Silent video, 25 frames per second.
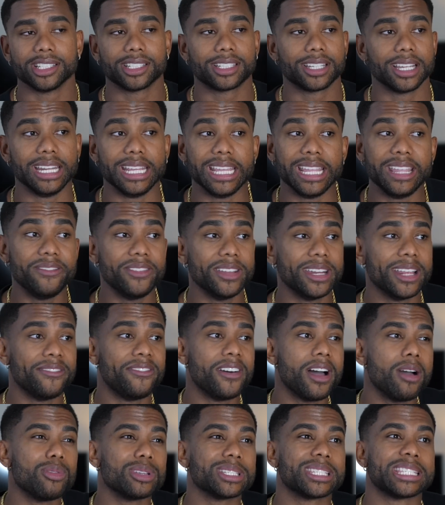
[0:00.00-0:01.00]
shit, even if
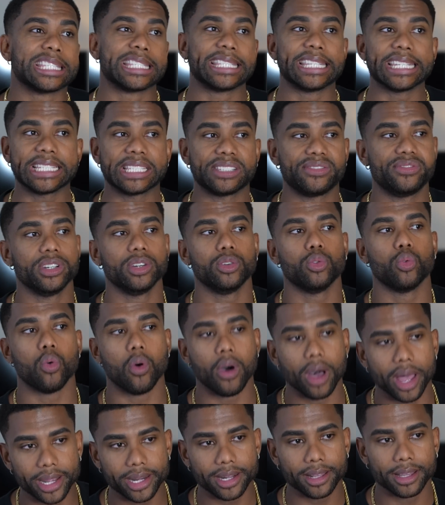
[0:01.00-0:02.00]
I was six foot
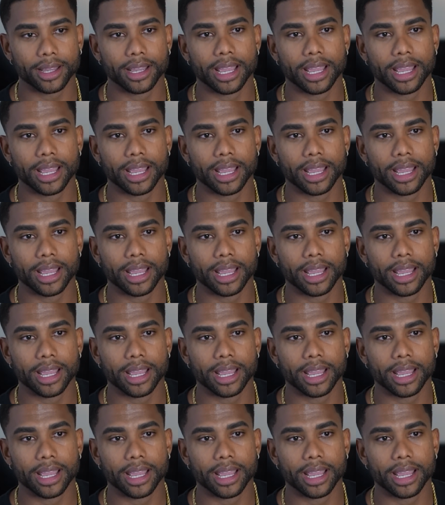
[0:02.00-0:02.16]
one,